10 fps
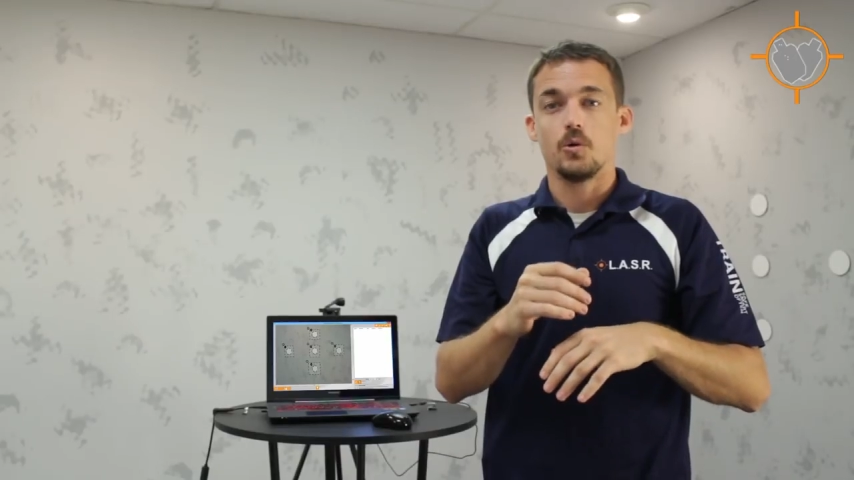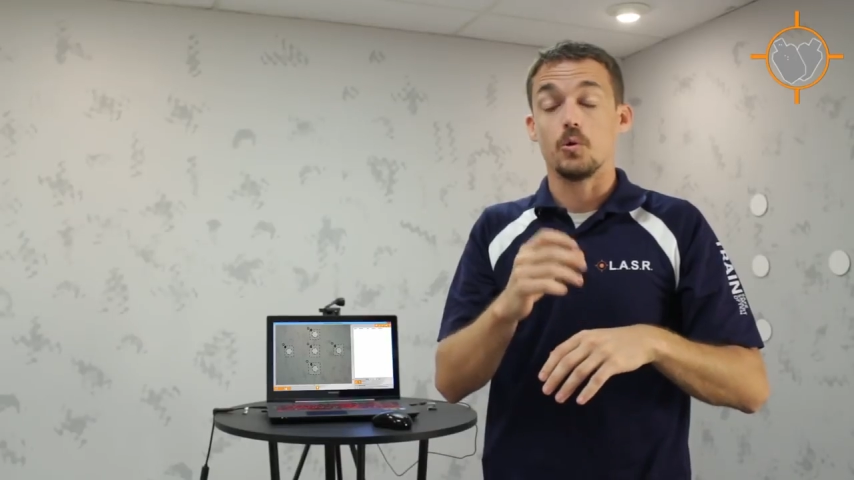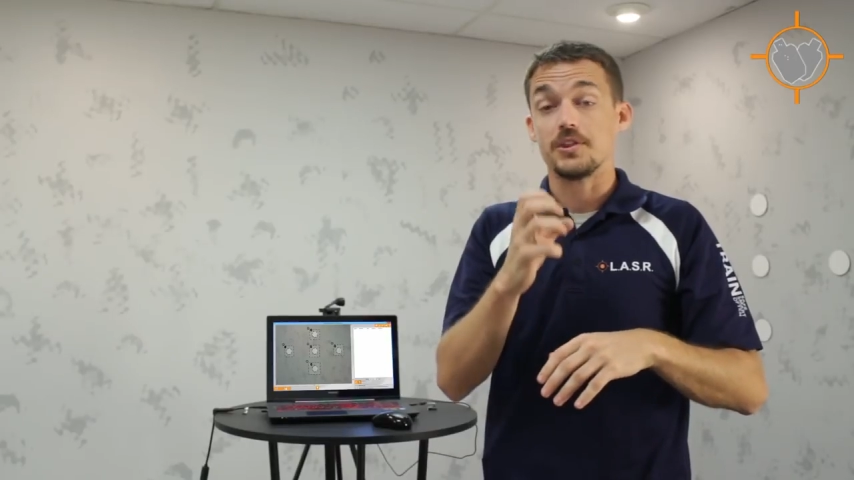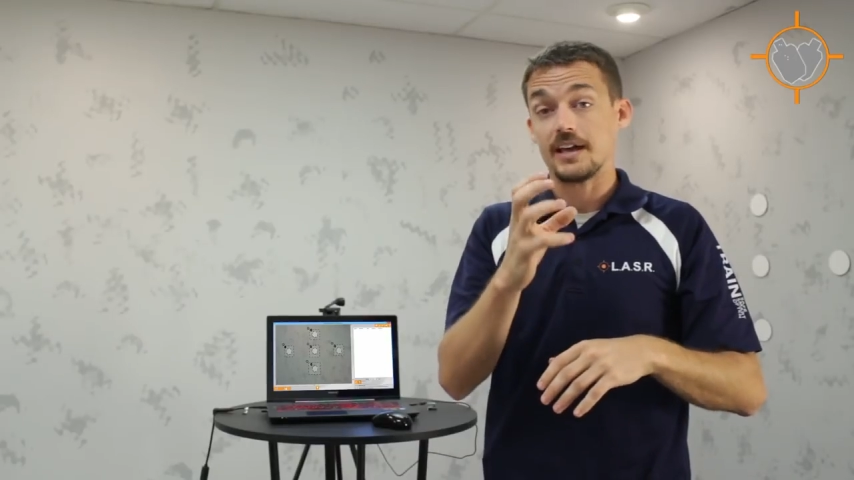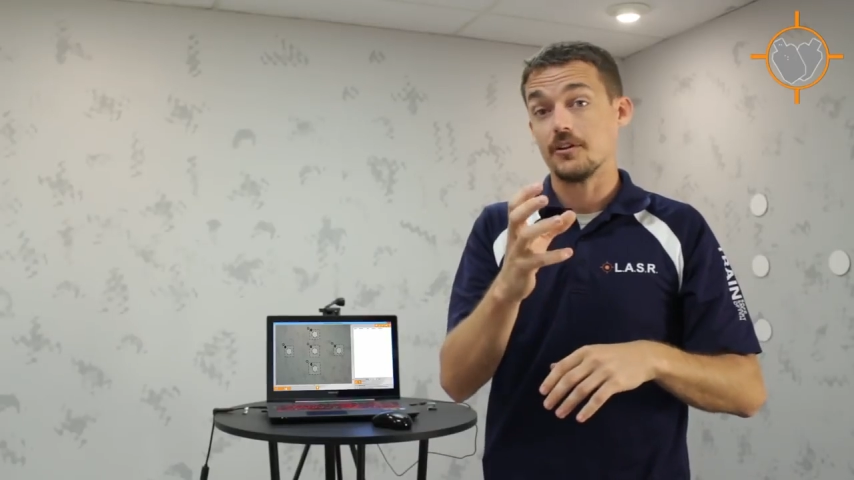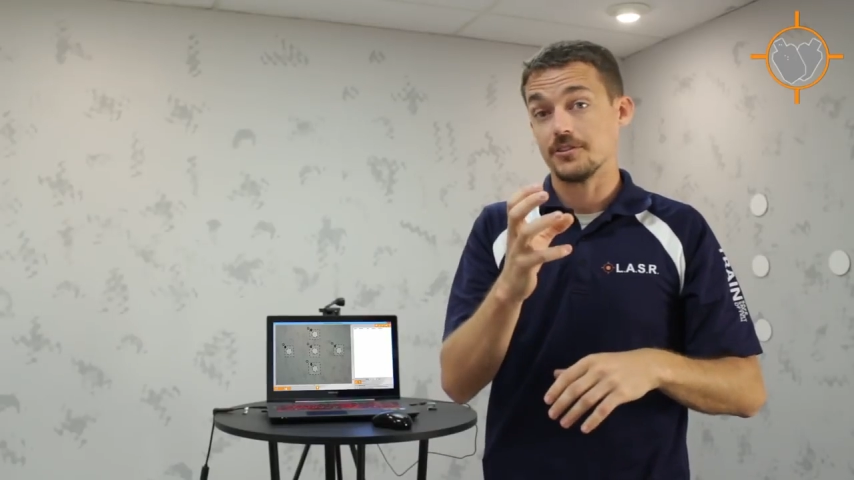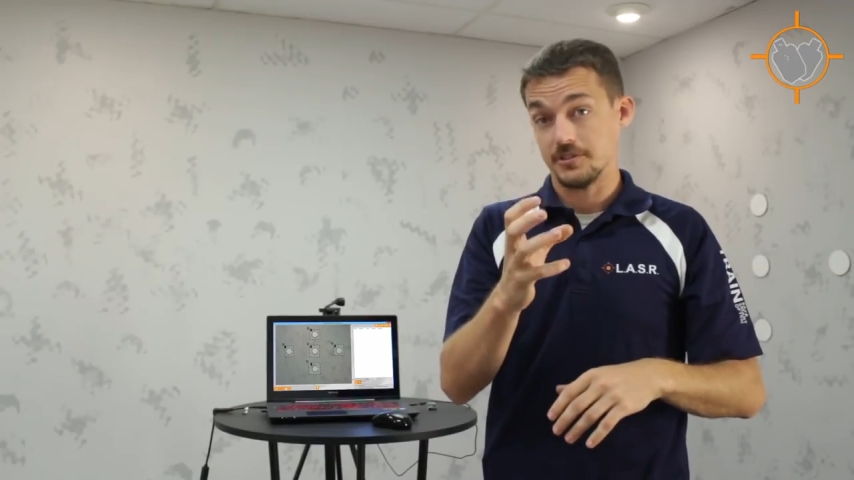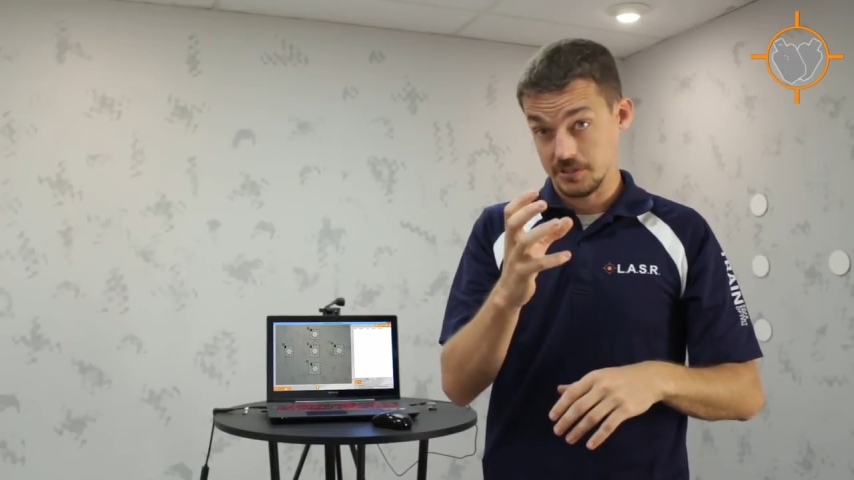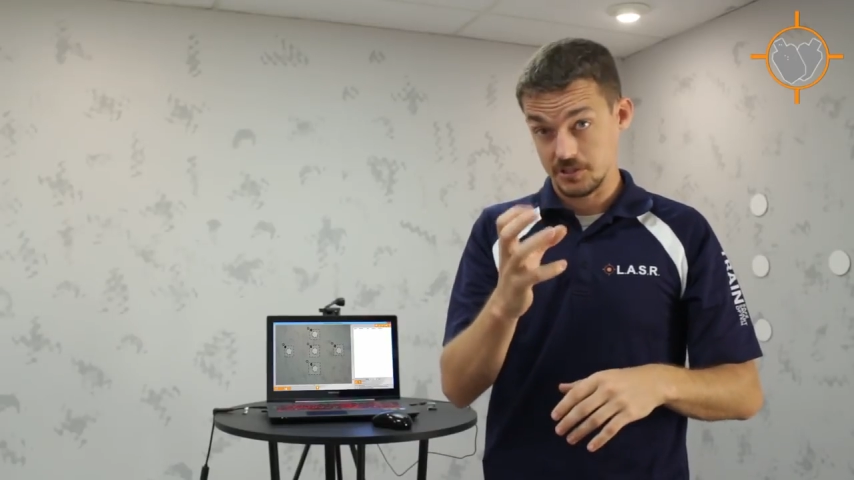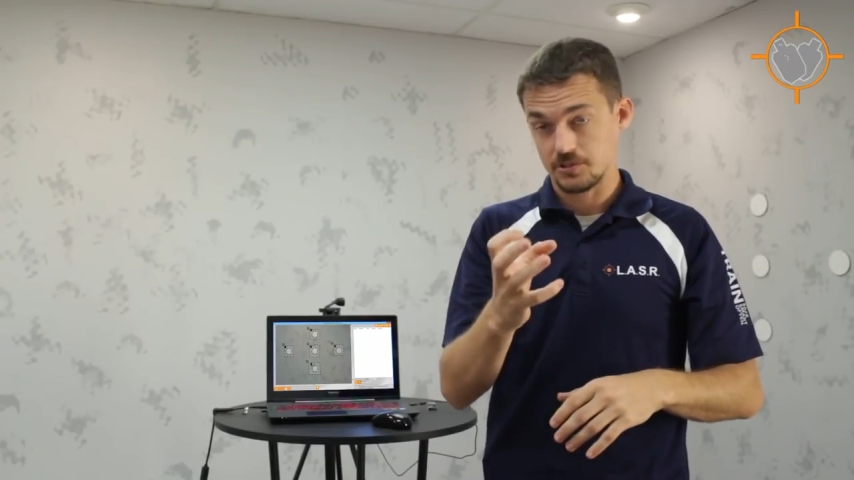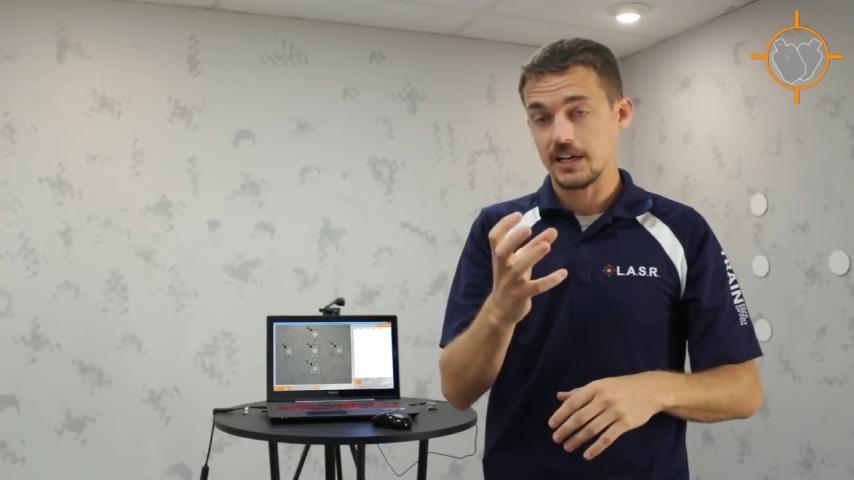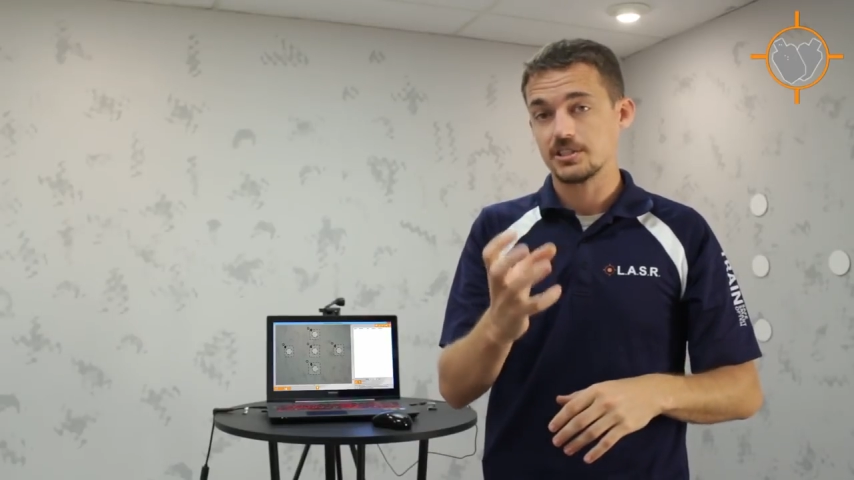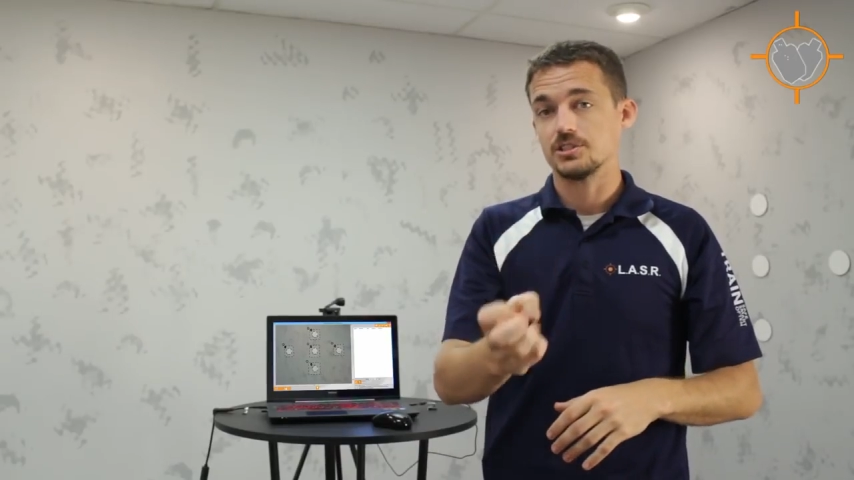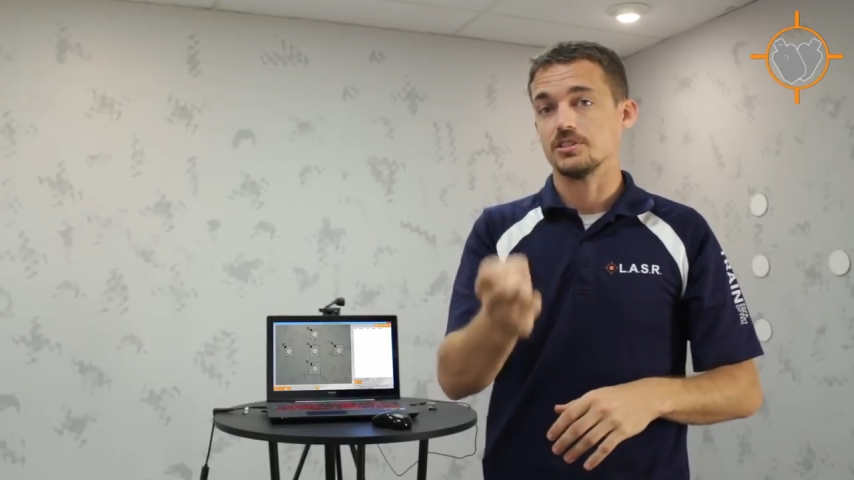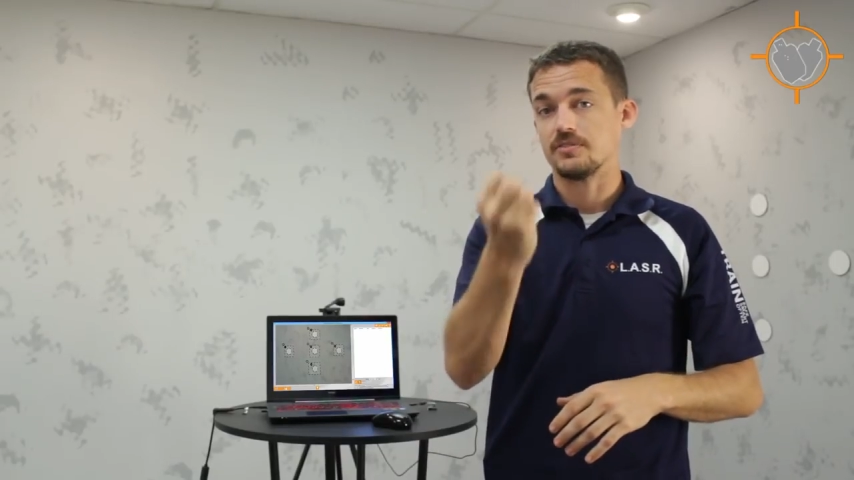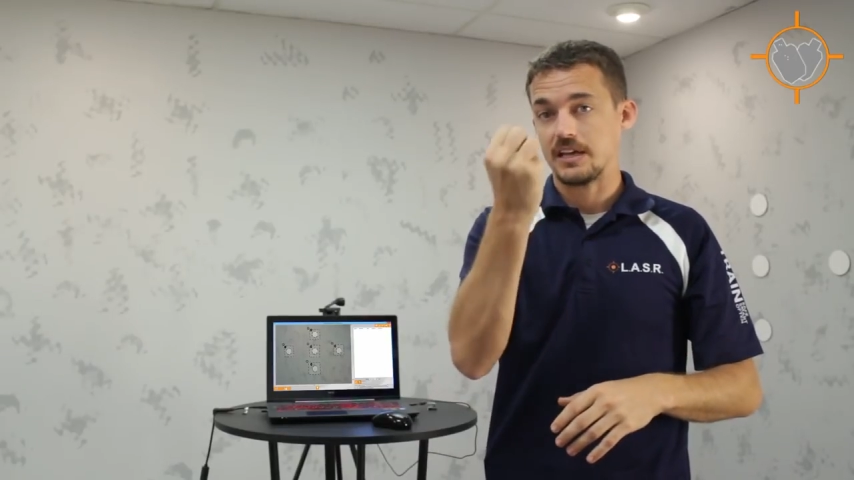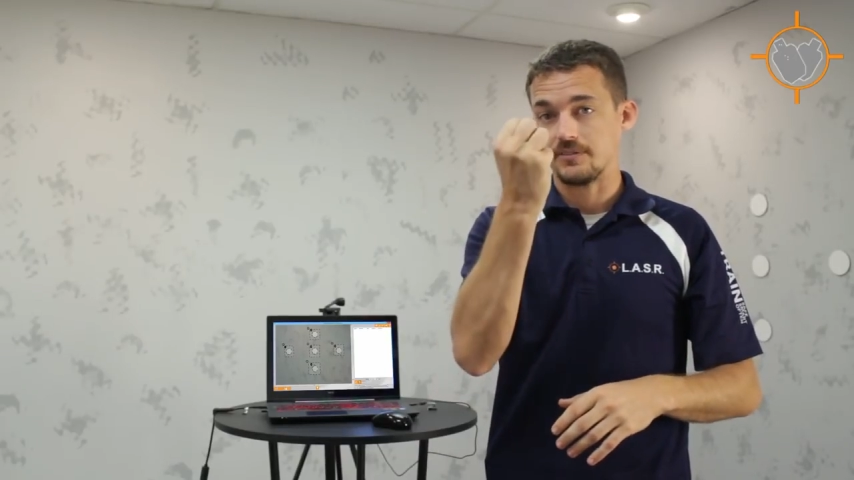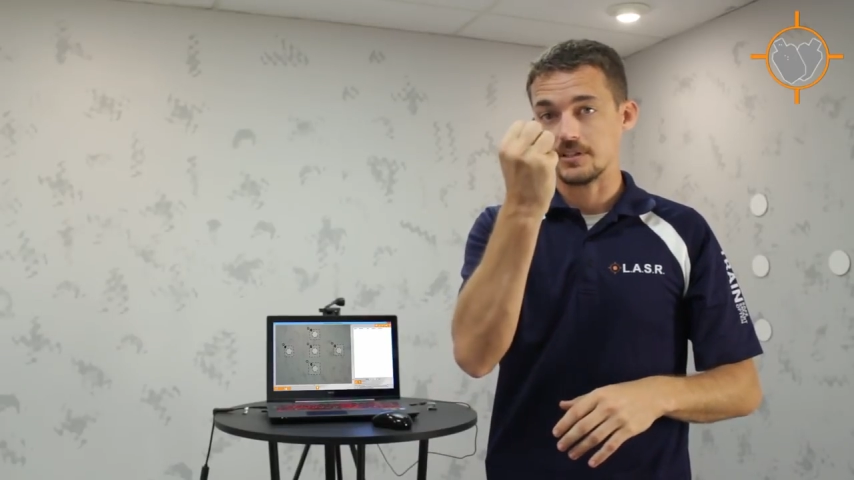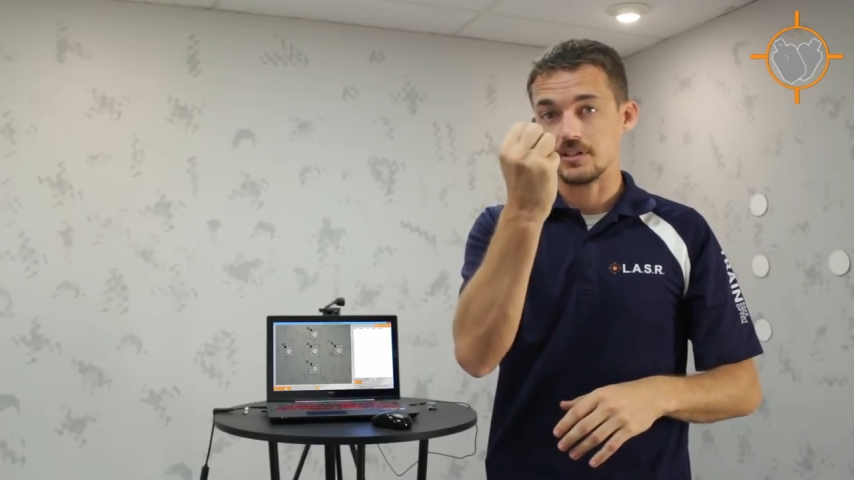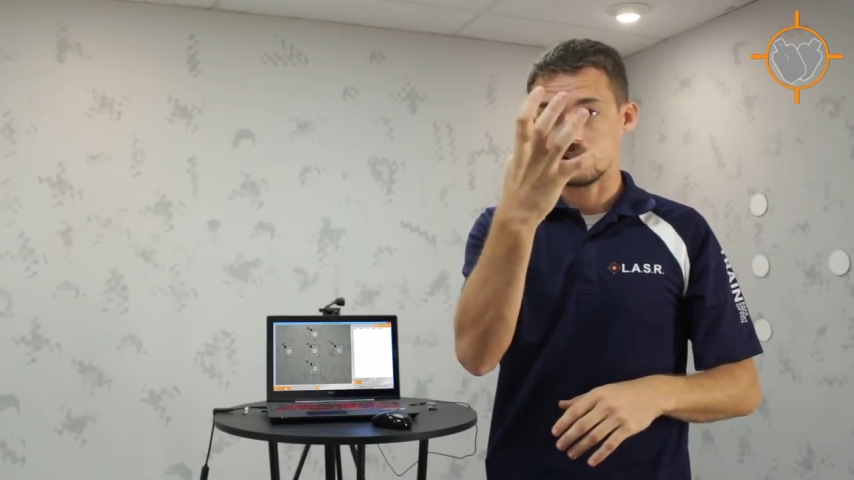without the distraction of having